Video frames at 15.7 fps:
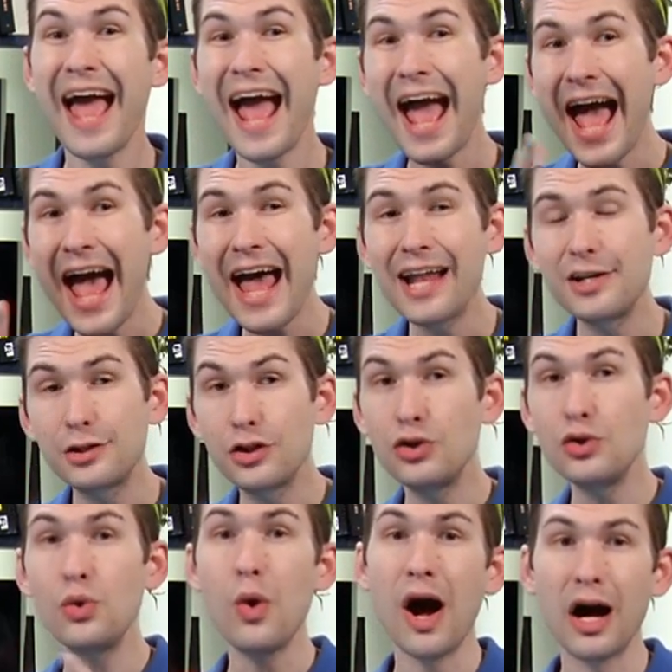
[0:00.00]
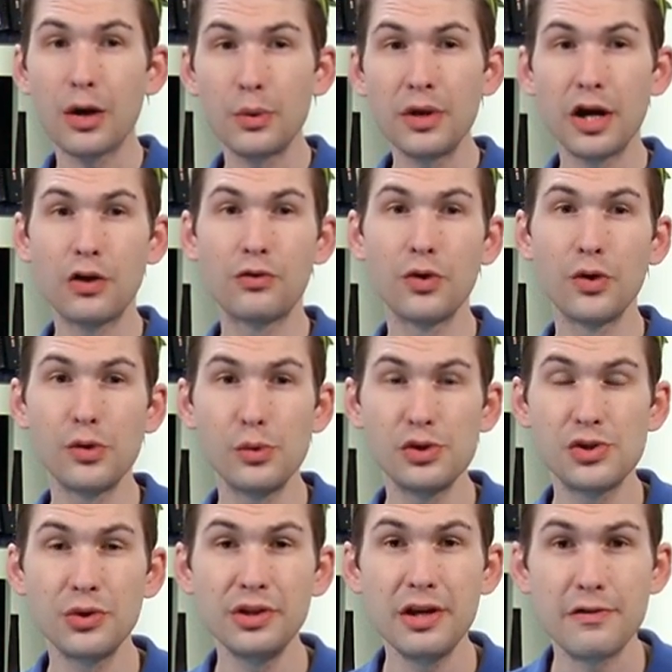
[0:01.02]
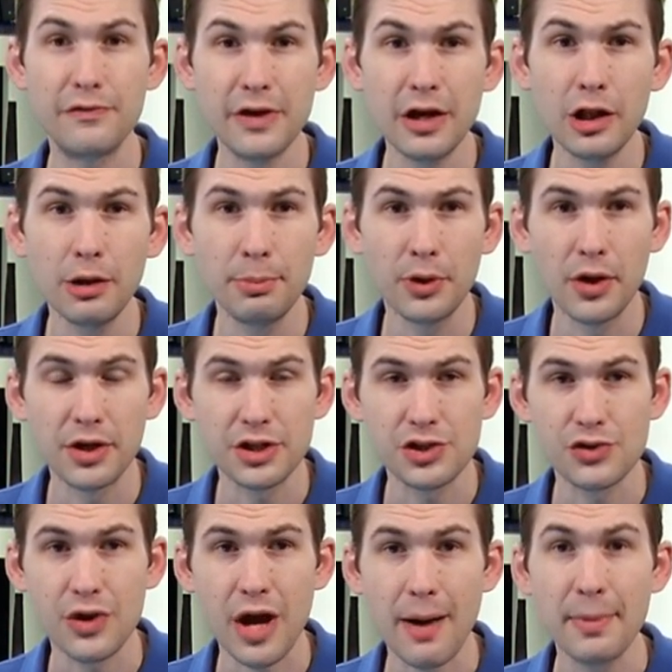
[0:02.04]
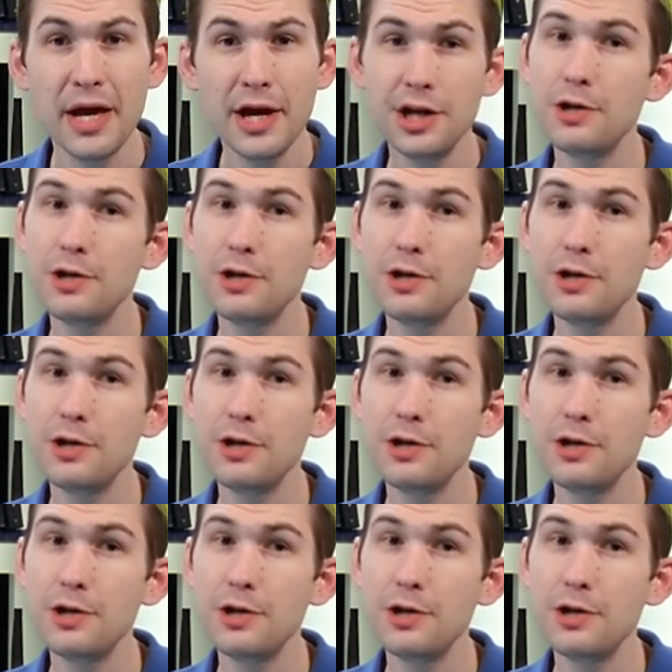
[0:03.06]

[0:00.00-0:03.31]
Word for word: and the new Aquanaut Chrono is only available on a strap,